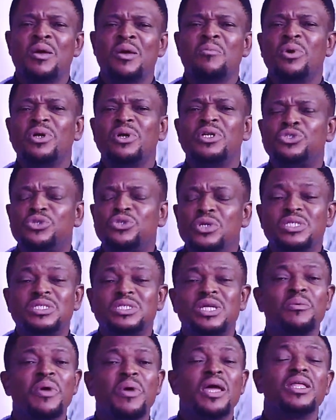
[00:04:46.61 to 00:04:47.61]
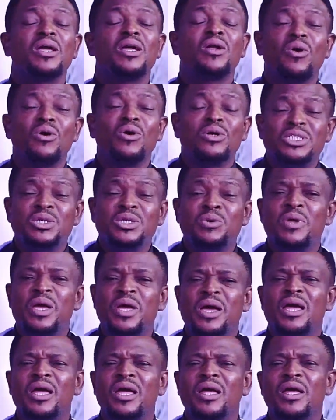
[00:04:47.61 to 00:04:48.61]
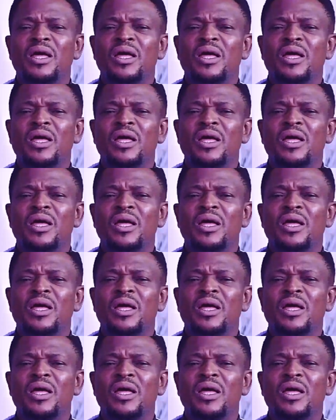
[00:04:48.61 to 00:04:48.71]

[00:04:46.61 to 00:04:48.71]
But the truth is that we are in a country where